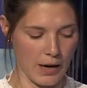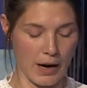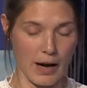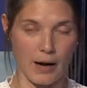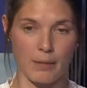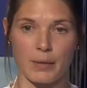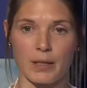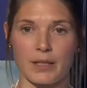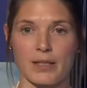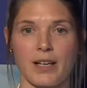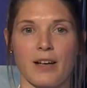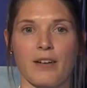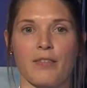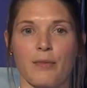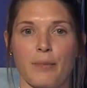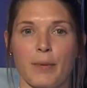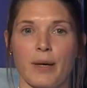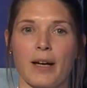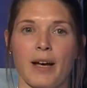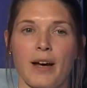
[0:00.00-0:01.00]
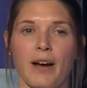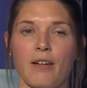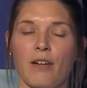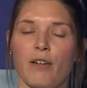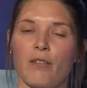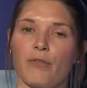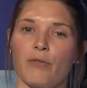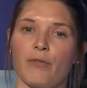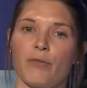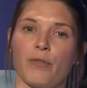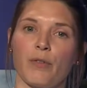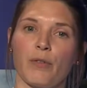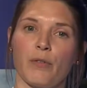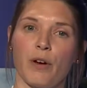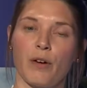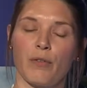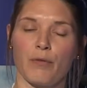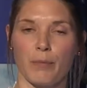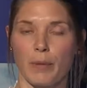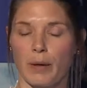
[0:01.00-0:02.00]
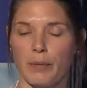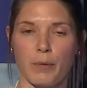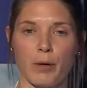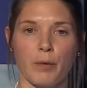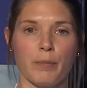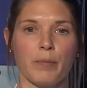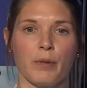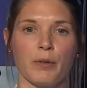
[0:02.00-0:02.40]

I myself am a carer of my mum